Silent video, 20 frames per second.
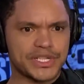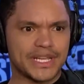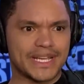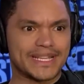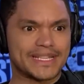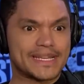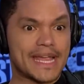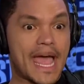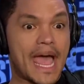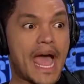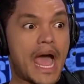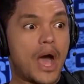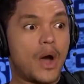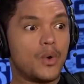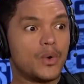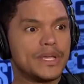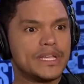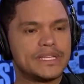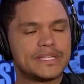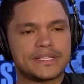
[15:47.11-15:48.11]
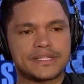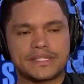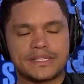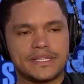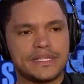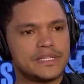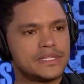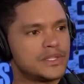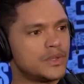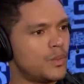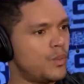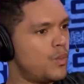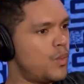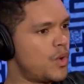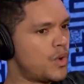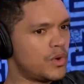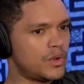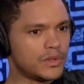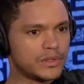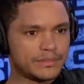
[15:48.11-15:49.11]
It's how he sees the
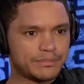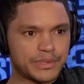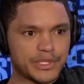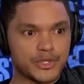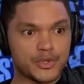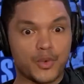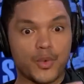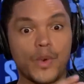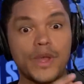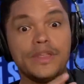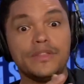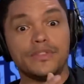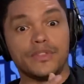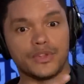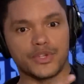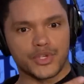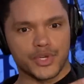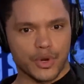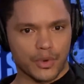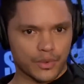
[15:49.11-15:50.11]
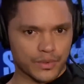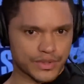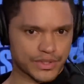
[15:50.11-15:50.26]
world between the jokes.